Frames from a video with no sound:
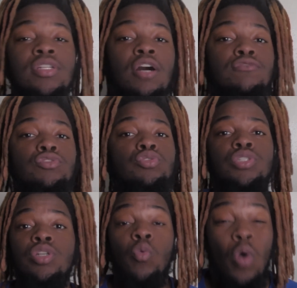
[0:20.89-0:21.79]
Now if you're new
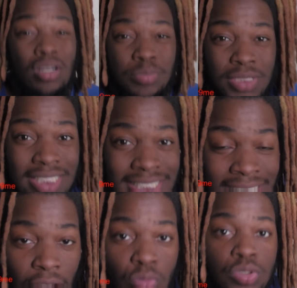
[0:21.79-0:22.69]
here, welcome to the
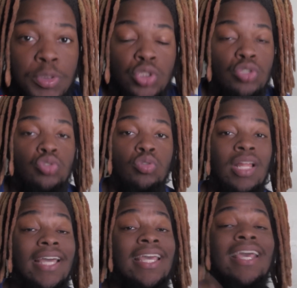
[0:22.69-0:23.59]
channel. Just be sure to
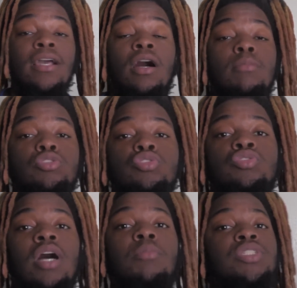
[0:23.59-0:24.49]
like, comment,
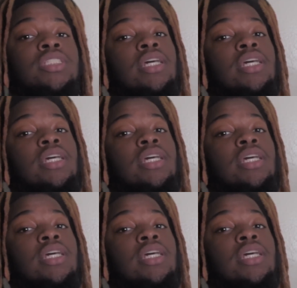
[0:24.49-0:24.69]
subscribe, and share.